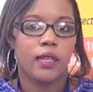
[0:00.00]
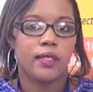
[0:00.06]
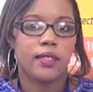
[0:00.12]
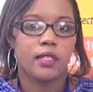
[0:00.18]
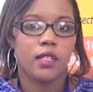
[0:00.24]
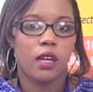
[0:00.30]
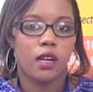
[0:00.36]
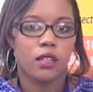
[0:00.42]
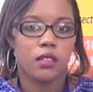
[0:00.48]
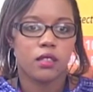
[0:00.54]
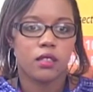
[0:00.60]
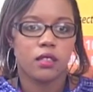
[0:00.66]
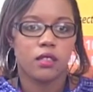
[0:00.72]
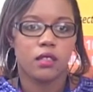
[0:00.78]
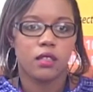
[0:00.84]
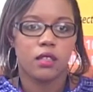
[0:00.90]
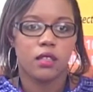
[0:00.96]

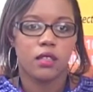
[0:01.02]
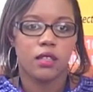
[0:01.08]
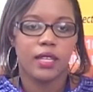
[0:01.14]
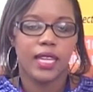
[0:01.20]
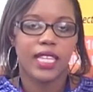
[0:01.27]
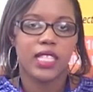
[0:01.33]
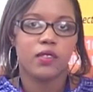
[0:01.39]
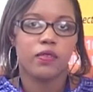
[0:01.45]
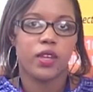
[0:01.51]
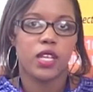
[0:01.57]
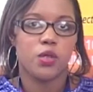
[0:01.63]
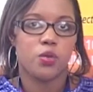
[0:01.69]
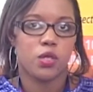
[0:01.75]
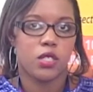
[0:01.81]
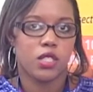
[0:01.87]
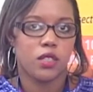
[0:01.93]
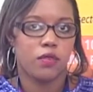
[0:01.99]
start the next
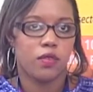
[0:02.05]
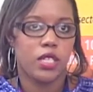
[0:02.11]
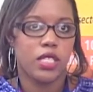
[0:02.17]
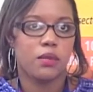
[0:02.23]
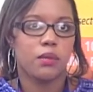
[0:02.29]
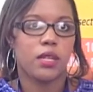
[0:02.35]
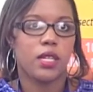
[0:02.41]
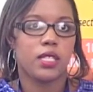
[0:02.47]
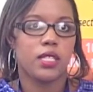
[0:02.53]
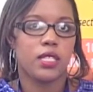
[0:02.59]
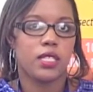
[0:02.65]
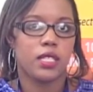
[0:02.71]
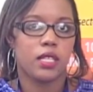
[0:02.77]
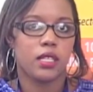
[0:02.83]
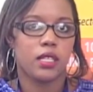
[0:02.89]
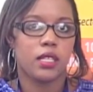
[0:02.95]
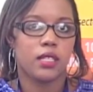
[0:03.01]
phase, which is the feasibility
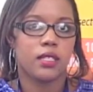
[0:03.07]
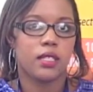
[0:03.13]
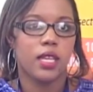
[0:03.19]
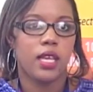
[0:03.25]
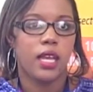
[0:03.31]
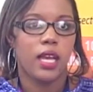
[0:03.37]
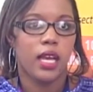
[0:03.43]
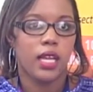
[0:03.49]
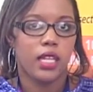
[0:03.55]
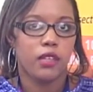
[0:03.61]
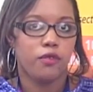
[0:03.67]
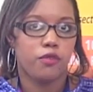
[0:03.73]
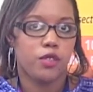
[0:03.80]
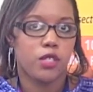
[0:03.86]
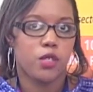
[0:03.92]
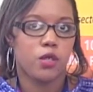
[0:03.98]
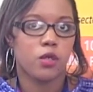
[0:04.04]
studies, and
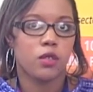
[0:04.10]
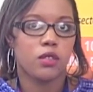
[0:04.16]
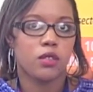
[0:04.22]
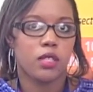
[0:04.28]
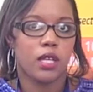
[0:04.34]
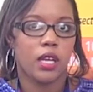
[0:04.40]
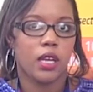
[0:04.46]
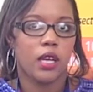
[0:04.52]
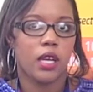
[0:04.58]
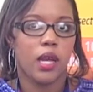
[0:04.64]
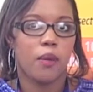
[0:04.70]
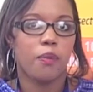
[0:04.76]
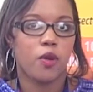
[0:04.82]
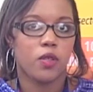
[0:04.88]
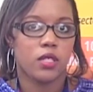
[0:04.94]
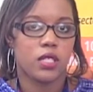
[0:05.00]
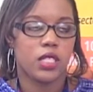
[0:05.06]
if results are
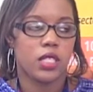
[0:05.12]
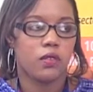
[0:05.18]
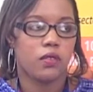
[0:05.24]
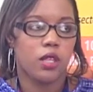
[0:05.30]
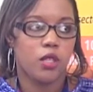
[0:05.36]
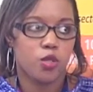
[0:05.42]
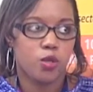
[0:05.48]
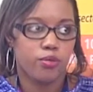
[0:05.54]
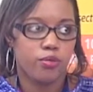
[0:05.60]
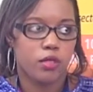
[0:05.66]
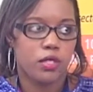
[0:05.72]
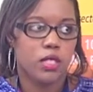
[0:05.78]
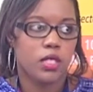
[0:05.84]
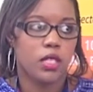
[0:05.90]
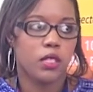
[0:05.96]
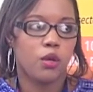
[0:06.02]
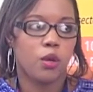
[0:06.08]
positive, then to
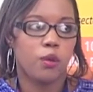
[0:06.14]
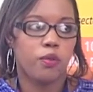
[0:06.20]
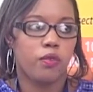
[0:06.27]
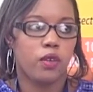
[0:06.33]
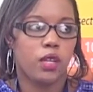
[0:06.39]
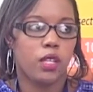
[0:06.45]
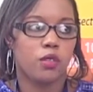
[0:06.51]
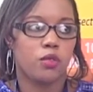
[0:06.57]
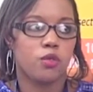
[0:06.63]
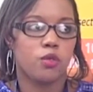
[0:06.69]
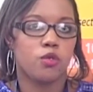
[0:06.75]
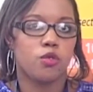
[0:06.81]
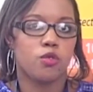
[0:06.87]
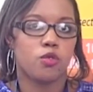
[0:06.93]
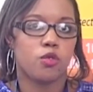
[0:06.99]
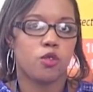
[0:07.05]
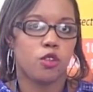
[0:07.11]
proceed hopefully
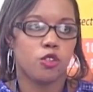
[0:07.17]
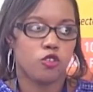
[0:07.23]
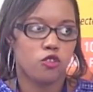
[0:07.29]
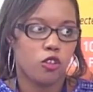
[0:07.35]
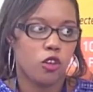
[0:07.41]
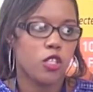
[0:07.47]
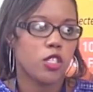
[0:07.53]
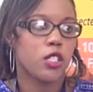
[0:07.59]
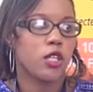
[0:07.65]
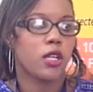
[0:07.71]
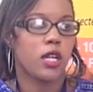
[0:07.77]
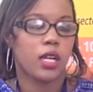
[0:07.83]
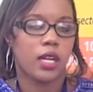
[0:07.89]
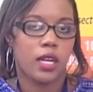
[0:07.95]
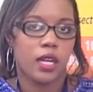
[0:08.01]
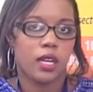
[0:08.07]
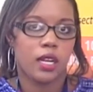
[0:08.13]
to construction
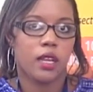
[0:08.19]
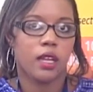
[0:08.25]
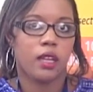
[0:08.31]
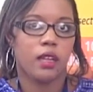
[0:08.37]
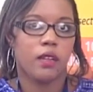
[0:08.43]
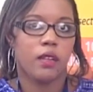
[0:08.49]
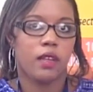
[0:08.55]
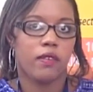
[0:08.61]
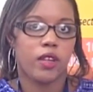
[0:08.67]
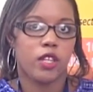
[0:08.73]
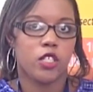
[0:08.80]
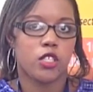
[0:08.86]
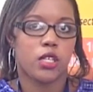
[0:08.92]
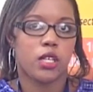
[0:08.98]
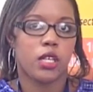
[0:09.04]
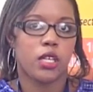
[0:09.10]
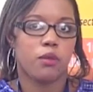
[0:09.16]
and then
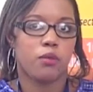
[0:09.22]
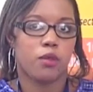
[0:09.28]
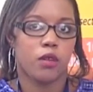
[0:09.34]
eventually